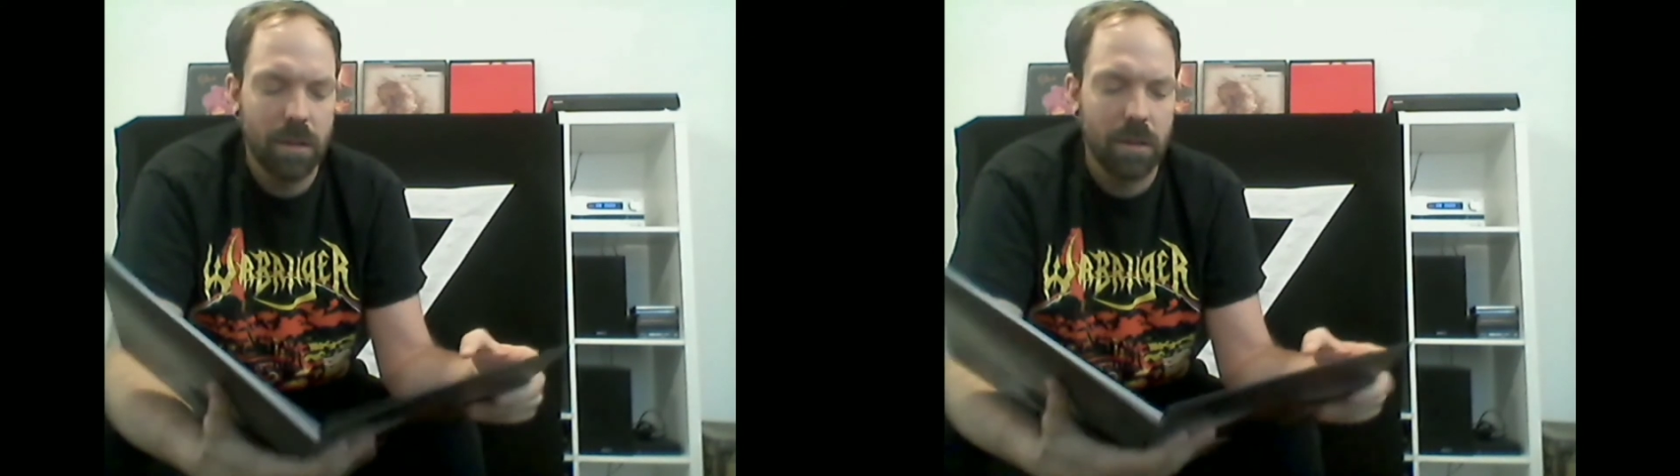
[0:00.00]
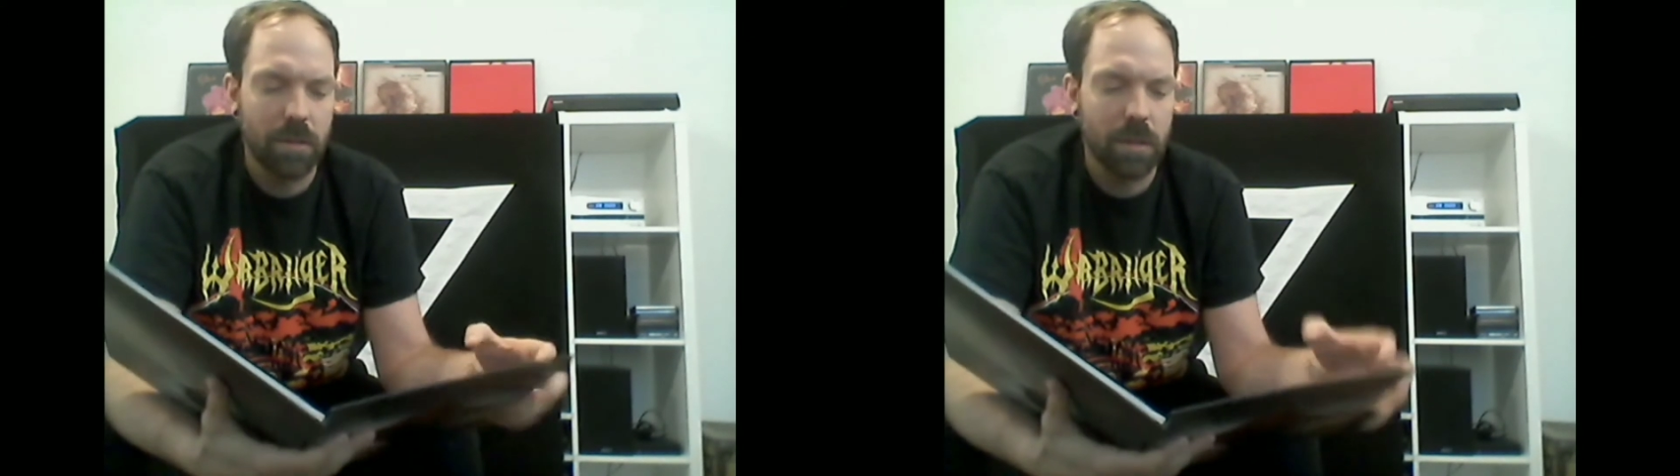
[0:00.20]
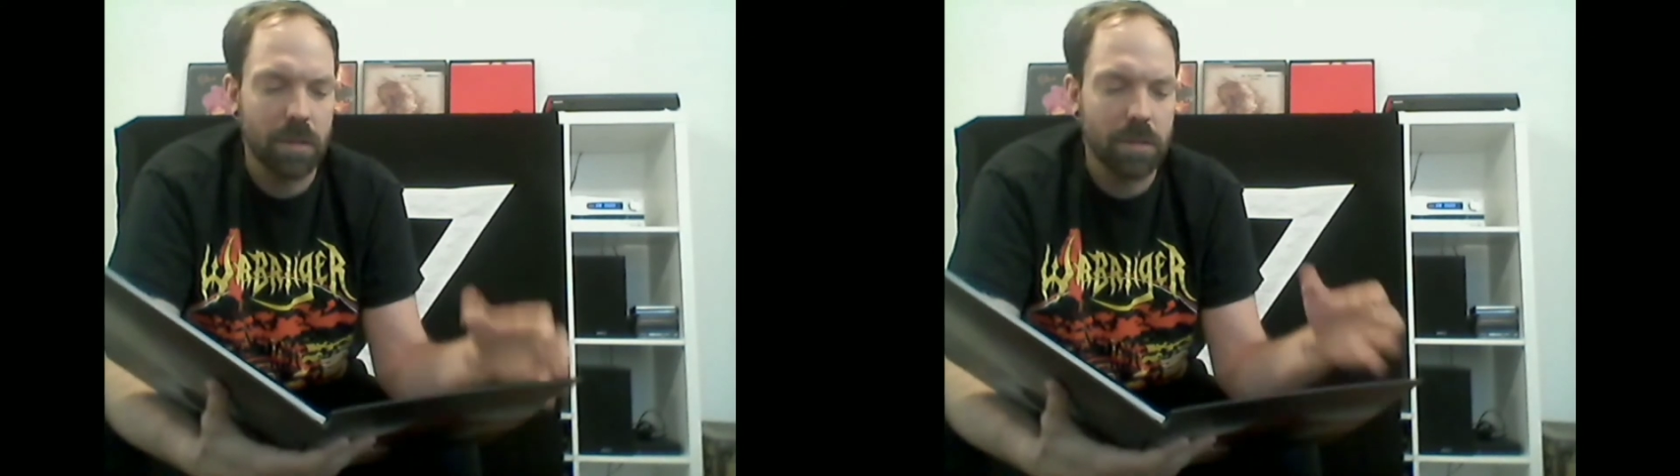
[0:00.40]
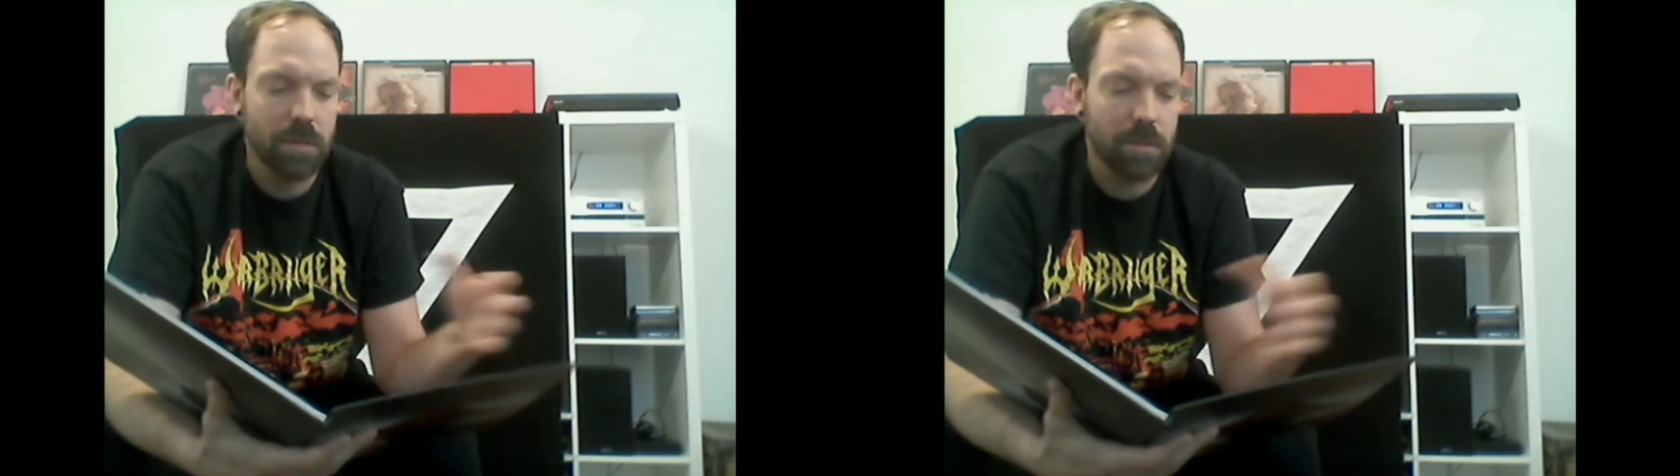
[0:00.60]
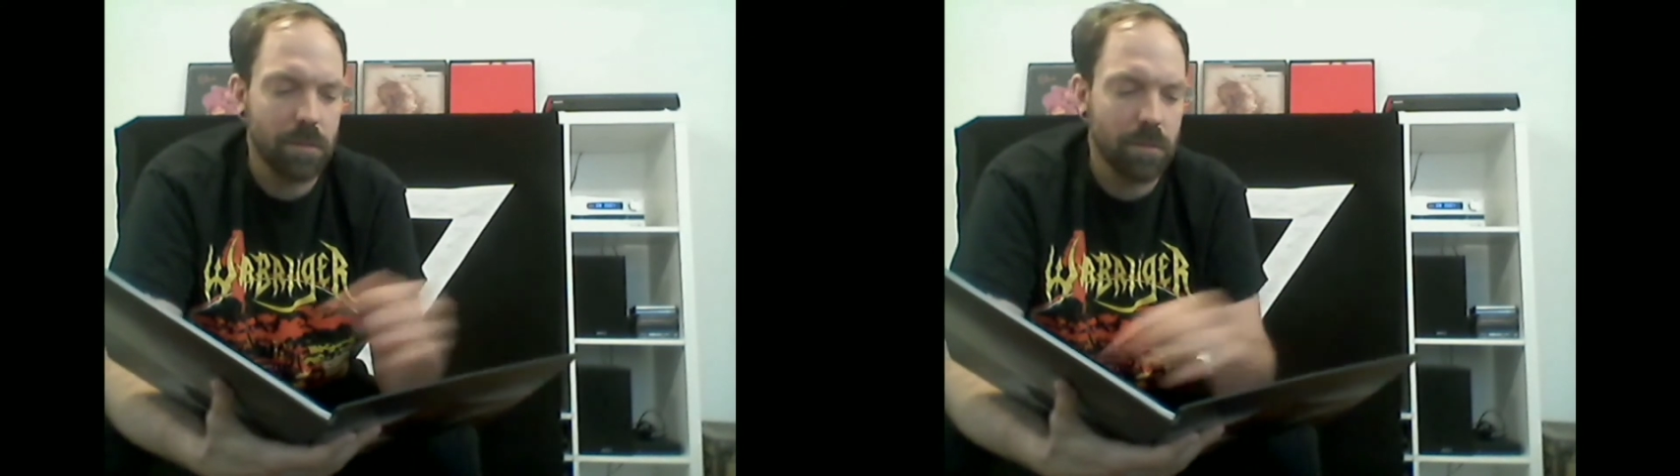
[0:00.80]
and
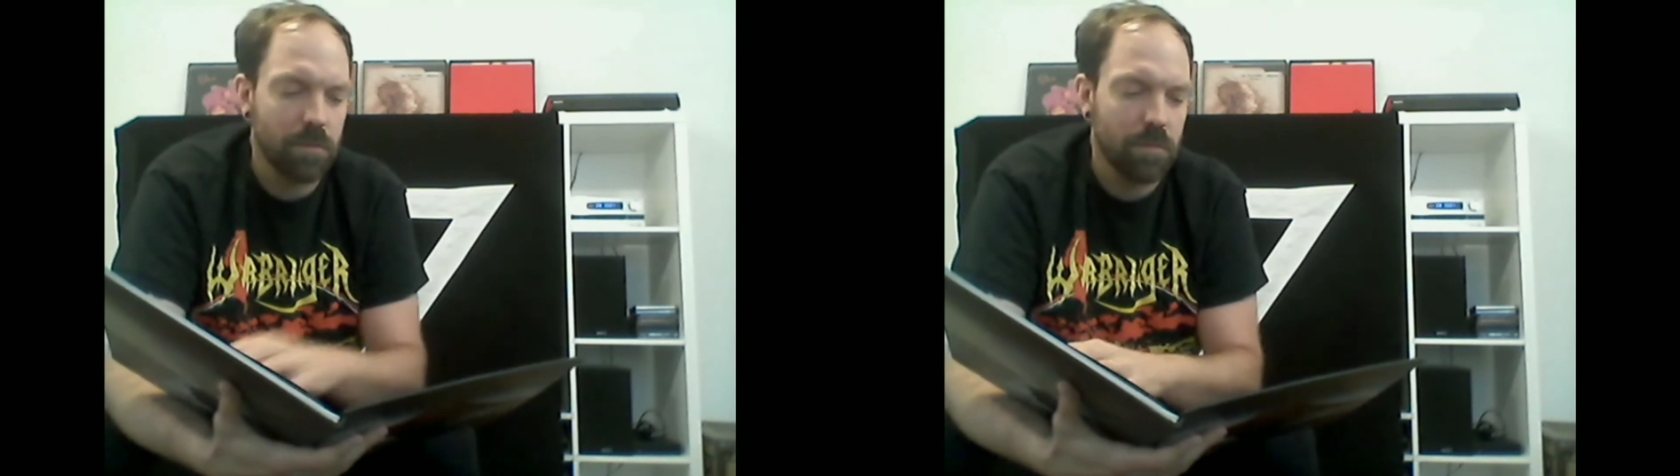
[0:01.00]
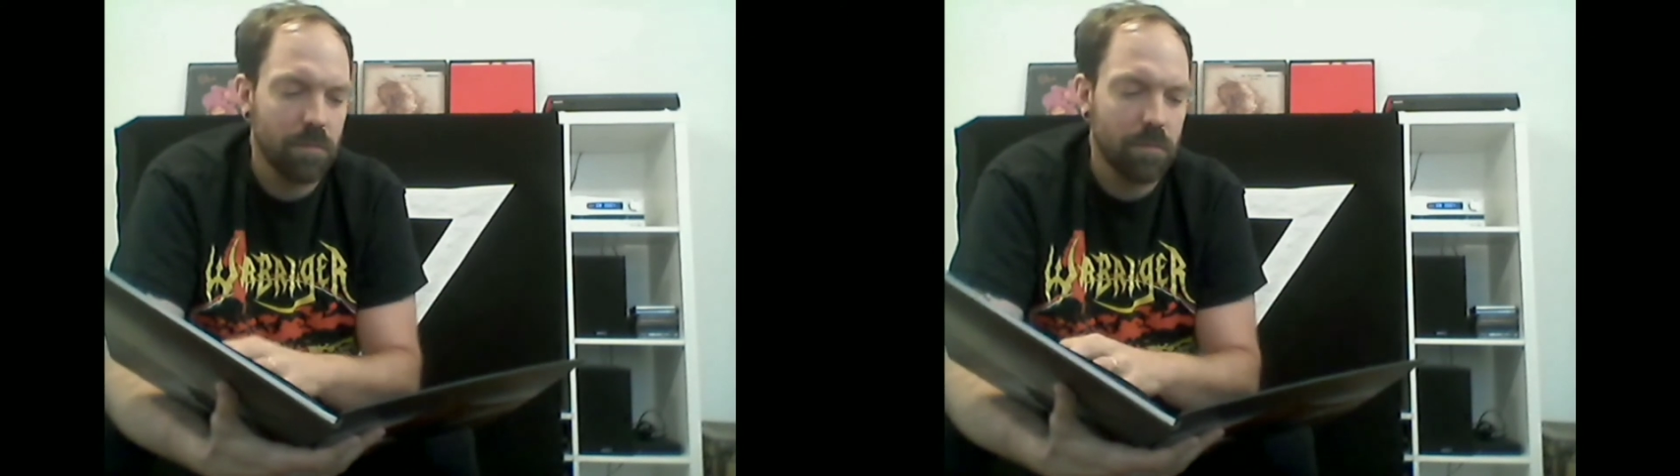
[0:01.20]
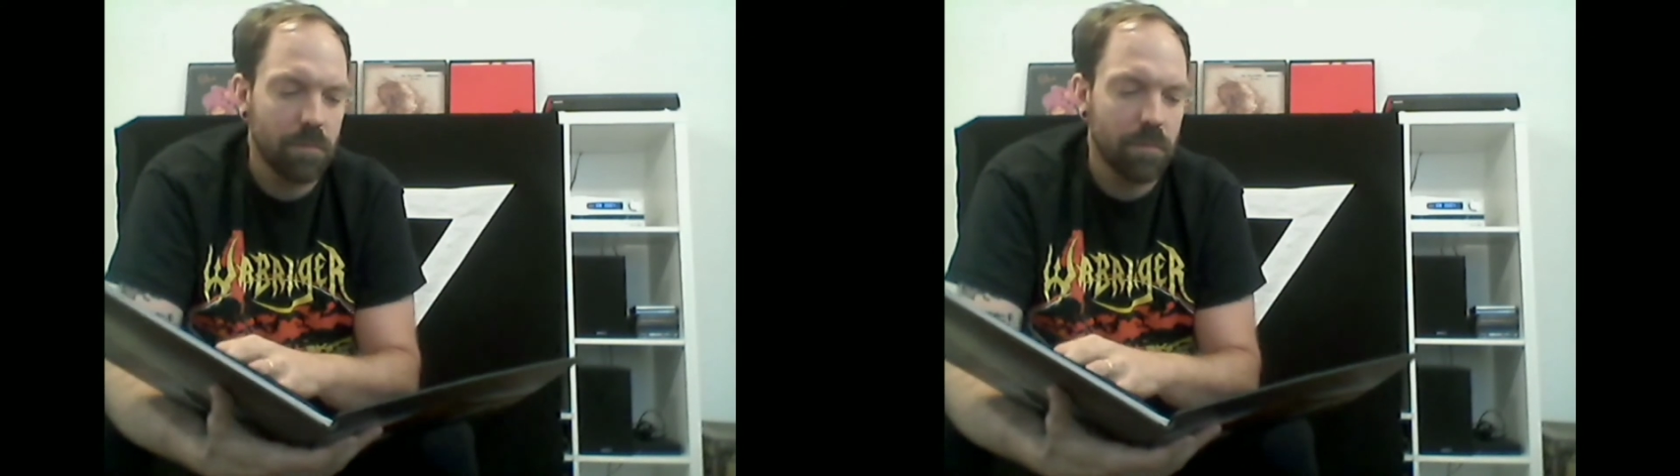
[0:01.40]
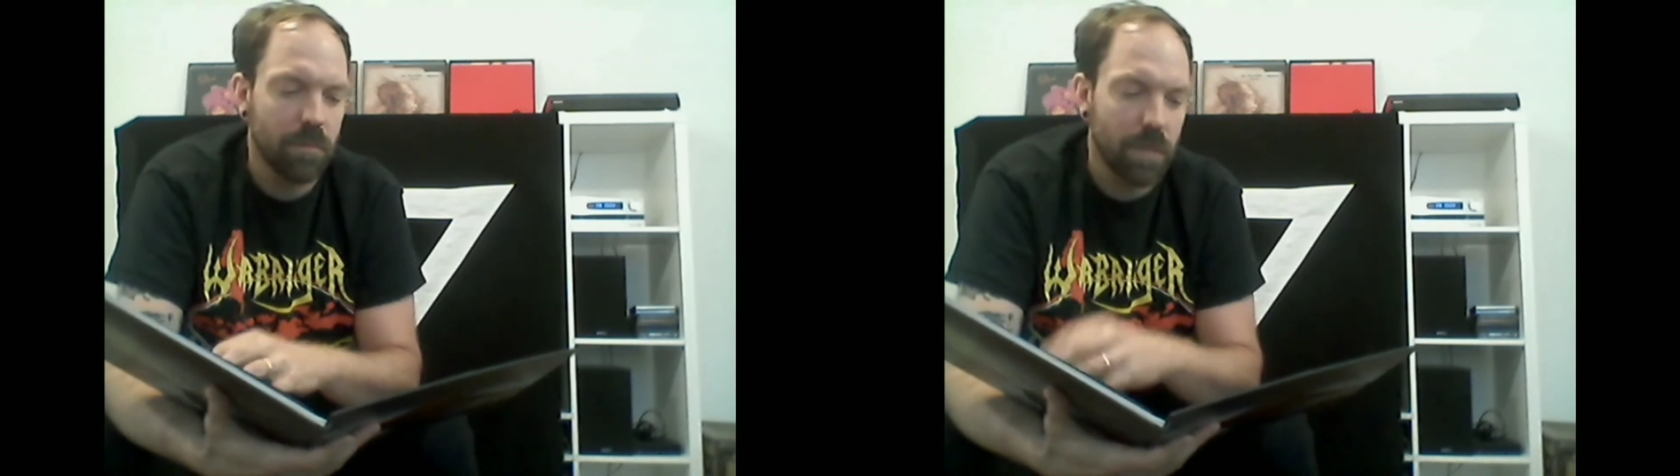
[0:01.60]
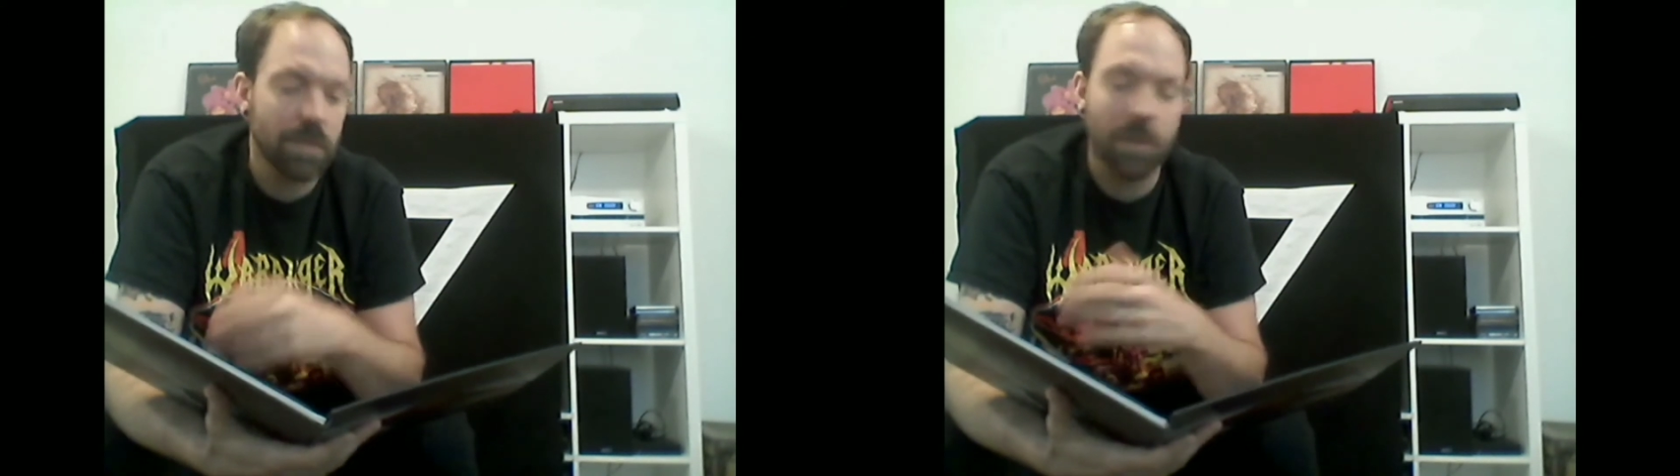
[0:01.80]
that's
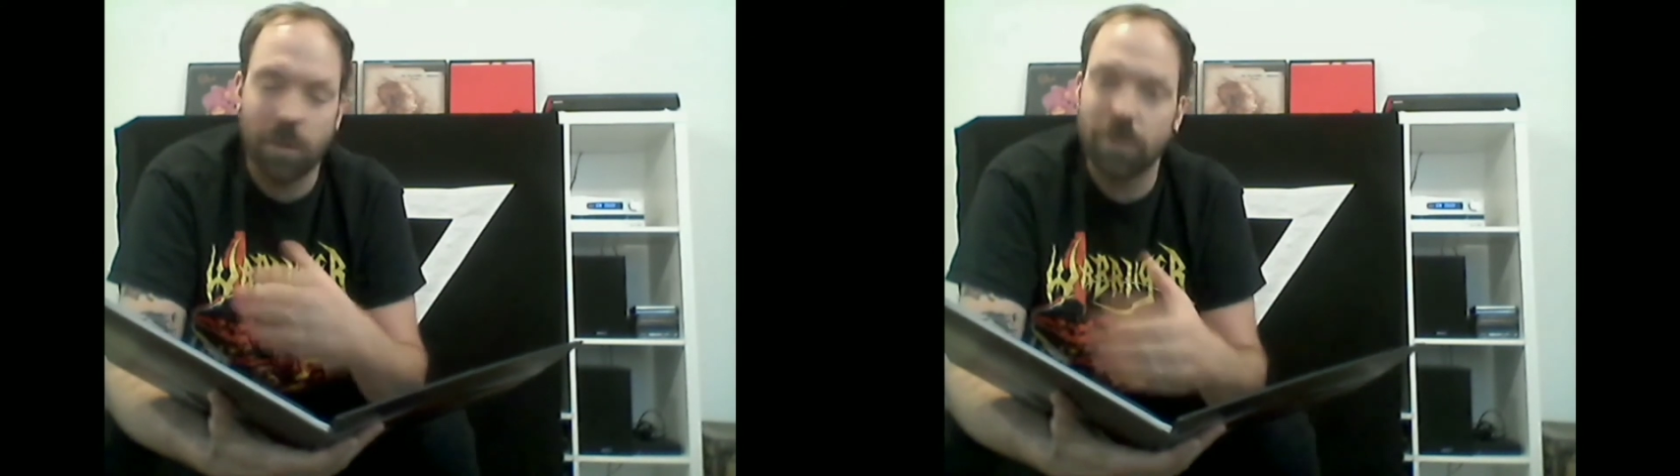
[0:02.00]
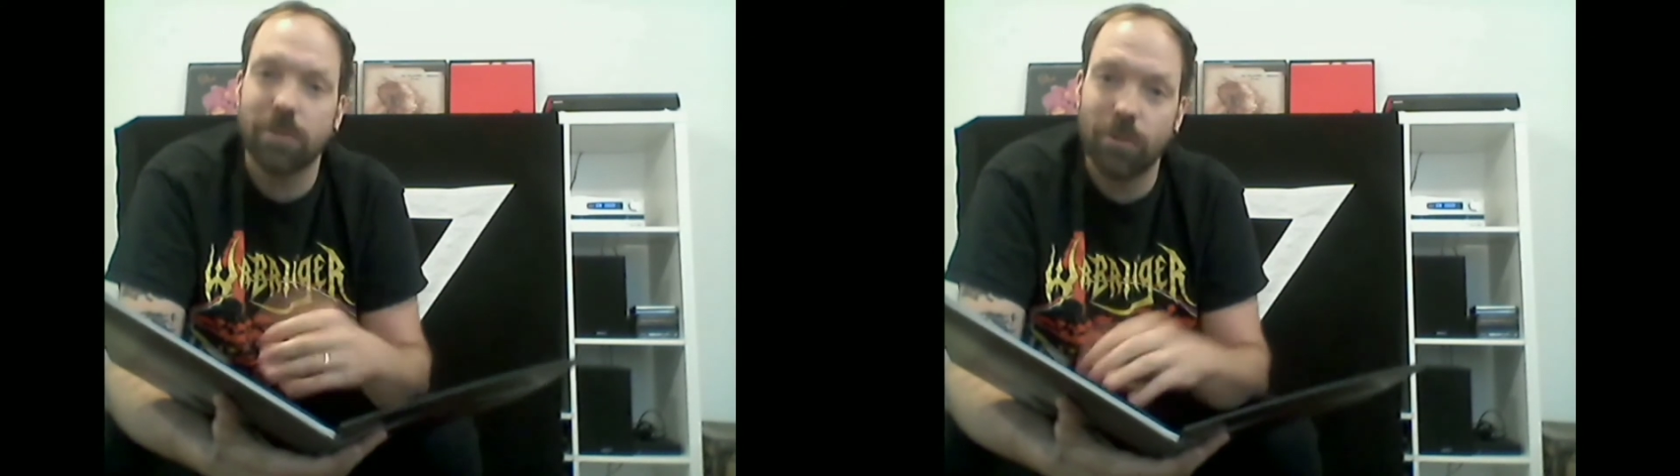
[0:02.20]
also